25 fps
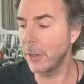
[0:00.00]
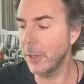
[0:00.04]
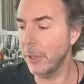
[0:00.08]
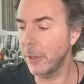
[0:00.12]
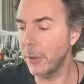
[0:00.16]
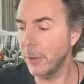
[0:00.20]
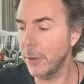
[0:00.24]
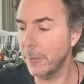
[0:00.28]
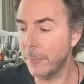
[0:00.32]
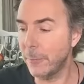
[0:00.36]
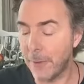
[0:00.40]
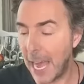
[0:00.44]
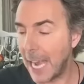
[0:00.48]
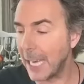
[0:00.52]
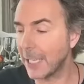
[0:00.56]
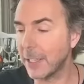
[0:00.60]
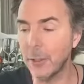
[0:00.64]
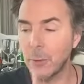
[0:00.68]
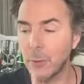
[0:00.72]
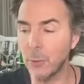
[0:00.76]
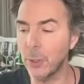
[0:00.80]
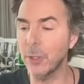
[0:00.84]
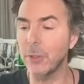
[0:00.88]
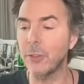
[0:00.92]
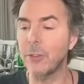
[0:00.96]
the, the fact
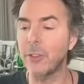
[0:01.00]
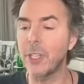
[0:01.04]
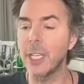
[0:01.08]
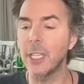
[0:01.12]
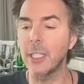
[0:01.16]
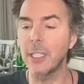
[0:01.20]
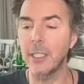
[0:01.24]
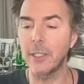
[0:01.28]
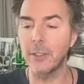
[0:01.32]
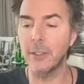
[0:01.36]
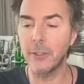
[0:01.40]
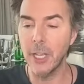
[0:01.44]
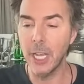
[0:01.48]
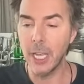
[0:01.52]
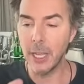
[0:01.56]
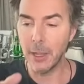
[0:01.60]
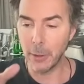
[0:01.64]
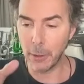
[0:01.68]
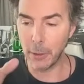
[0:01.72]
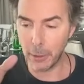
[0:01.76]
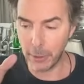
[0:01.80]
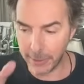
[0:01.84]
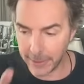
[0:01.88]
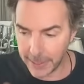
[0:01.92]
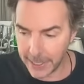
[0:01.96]
that Real Steel is
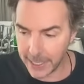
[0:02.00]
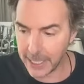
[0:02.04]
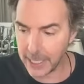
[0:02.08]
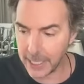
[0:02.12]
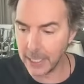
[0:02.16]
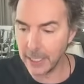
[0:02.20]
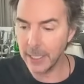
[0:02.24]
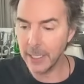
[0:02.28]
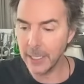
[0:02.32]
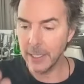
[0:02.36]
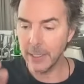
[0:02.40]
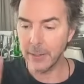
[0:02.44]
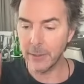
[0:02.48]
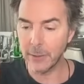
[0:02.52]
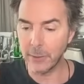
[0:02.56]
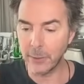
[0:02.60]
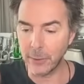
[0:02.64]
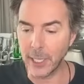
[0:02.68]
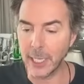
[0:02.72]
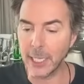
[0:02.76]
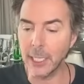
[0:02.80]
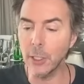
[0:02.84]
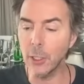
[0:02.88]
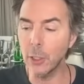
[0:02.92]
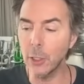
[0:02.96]
the
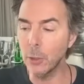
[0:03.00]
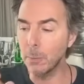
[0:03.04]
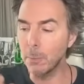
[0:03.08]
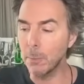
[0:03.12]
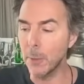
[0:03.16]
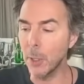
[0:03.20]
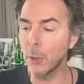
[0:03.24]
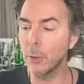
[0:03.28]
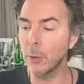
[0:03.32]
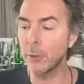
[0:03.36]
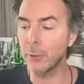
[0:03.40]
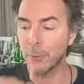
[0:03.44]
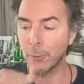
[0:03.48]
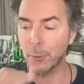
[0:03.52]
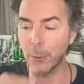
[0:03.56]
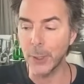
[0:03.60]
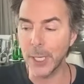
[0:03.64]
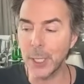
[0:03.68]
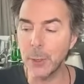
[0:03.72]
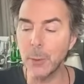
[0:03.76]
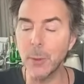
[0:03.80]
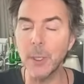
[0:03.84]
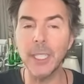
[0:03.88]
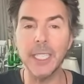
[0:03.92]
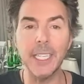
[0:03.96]
single most
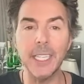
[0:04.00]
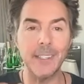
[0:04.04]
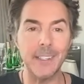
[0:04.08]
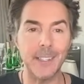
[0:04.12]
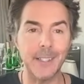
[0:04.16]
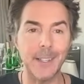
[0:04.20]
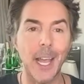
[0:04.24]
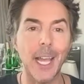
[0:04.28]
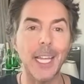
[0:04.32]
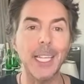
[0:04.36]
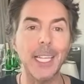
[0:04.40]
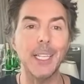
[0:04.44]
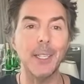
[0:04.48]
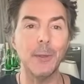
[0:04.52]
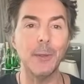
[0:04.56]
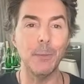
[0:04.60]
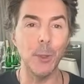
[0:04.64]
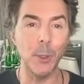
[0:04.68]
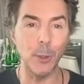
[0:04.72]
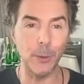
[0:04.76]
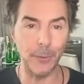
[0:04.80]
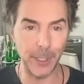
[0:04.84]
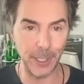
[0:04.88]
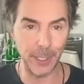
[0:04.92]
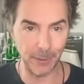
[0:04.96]
frequently cited
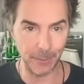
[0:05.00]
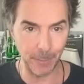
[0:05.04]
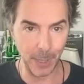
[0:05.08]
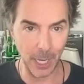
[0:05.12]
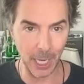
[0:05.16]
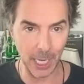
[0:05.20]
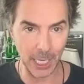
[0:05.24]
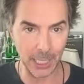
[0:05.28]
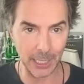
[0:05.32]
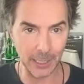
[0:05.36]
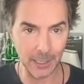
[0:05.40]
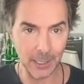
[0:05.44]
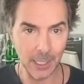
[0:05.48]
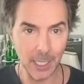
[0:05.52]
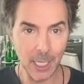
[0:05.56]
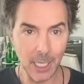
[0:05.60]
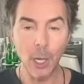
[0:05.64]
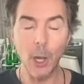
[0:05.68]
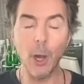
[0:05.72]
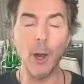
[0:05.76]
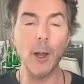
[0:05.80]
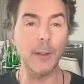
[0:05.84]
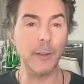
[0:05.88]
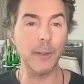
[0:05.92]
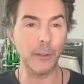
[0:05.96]
movie of mine
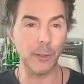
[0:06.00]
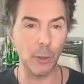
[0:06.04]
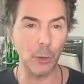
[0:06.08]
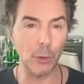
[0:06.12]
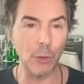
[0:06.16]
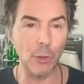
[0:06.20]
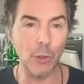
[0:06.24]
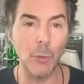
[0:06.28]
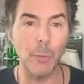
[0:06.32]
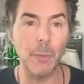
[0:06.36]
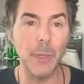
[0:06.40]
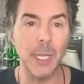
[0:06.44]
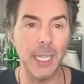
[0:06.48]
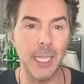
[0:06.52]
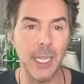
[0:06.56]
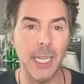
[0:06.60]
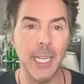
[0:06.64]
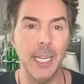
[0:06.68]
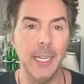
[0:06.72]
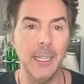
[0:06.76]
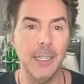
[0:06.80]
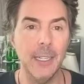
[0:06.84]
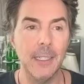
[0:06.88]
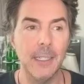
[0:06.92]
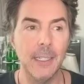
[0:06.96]
on social
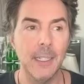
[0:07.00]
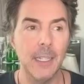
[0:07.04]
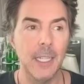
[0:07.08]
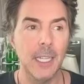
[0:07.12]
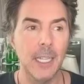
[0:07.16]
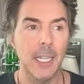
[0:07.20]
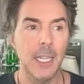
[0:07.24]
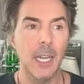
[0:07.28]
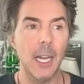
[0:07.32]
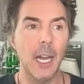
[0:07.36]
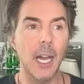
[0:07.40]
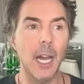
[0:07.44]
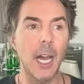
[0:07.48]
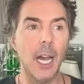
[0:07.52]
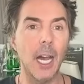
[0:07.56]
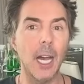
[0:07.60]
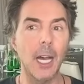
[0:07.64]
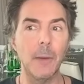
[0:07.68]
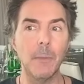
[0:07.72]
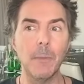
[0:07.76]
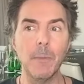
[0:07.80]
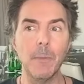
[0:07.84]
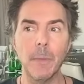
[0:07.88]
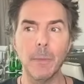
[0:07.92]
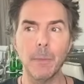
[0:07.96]
media.
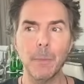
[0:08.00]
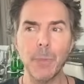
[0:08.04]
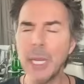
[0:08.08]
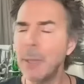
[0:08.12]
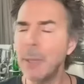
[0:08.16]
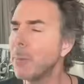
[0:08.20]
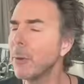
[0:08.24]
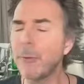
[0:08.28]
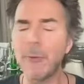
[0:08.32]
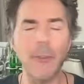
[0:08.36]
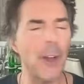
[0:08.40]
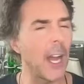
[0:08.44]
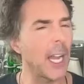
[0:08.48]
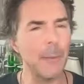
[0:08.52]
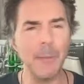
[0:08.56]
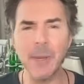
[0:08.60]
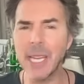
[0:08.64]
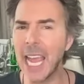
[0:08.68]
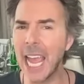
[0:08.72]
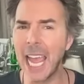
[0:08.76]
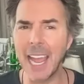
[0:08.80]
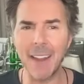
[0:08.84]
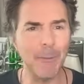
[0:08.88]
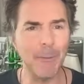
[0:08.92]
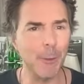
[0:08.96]
Um, people find
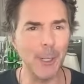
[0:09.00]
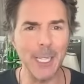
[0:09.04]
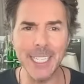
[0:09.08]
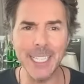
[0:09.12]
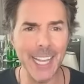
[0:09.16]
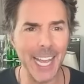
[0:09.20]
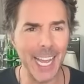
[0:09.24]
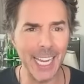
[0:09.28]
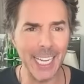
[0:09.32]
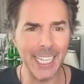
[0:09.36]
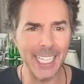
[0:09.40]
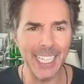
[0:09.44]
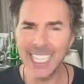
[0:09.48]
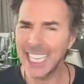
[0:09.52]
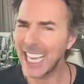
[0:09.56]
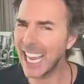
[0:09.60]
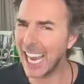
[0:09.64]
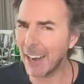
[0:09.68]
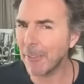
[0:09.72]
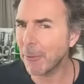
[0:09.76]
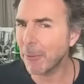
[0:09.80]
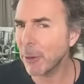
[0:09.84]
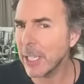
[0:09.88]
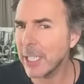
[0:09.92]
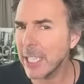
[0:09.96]
me every day,
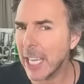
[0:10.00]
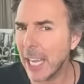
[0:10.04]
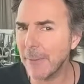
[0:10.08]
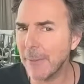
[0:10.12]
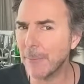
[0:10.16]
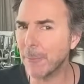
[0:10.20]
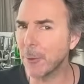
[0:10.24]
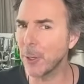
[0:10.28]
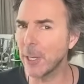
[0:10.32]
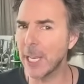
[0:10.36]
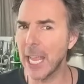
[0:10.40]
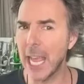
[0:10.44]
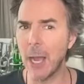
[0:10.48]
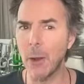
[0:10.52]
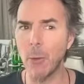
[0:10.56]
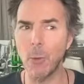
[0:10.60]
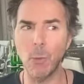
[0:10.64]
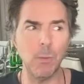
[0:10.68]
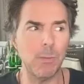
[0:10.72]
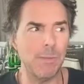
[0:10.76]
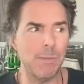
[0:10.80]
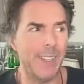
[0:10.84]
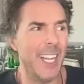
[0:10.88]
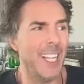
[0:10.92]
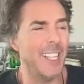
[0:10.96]
every day for
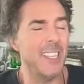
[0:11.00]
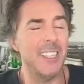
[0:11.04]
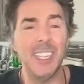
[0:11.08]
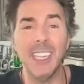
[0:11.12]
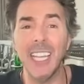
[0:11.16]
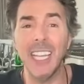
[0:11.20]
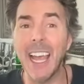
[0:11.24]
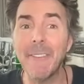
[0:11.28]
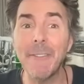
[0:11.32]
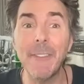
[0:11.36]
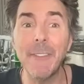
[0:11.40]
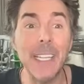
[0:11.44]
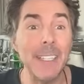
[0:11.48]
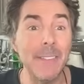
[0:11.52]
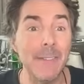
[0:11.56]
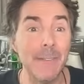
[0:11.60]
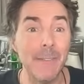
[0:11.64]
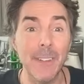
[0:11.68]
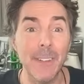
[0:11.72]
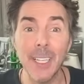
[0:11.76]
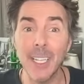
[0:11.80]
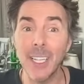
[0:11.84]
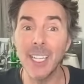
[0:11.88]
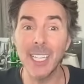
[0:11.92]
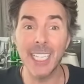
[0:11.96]
now 11
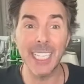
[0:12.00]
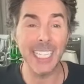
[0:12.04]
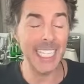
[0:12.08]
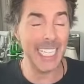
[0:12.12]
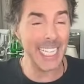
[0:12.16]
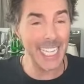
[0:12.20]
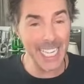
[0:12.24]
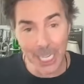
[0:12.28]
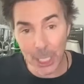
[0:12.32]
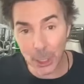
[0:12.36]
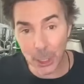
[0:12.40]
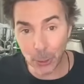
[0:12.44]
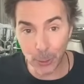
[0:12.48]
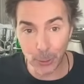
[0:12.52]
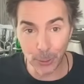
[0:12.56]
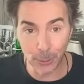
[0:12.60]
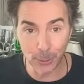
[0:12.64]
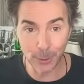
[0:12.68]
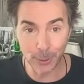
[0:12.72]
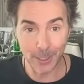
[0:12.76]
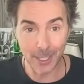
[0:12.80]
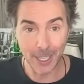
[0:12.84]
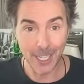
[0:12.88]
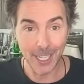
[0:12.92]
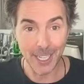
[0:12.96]

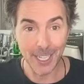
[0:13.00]
years